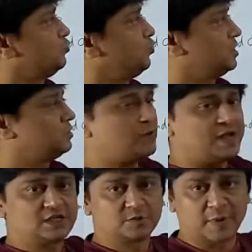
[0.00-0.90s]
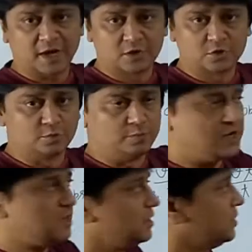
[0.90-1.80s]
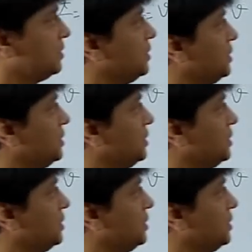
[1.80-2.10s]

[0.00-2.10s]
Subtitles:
with respect to B.